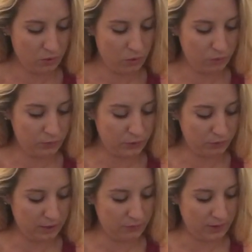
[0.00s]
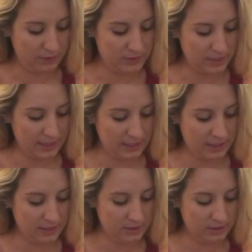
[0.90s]
Hold for 3 to 5
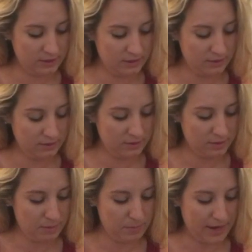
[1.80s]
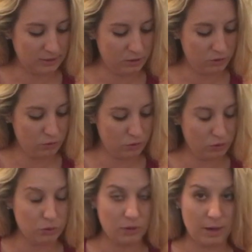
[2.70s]
seconds. Back to
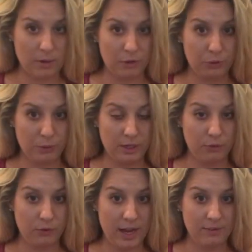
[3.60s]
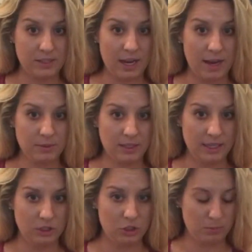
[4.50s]
neutral. Do that about 3 to 5 times in
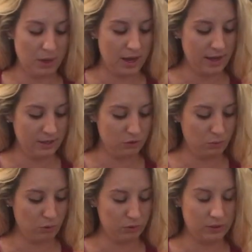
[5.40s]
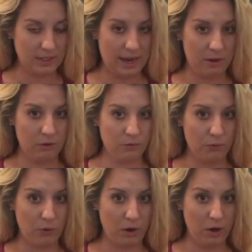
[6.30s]
each spot as you roll down the
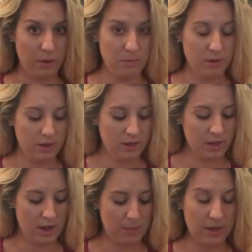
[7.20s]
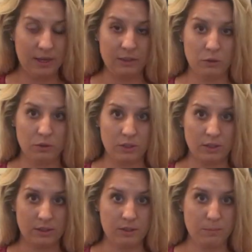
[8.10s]
forearm, hitting those
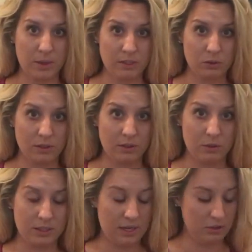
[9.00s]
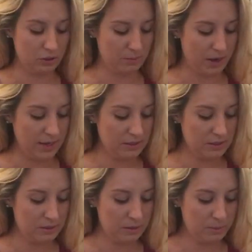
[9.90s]
muscles in those tender
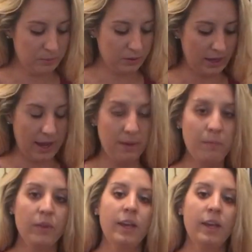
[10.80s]
spots. Okay?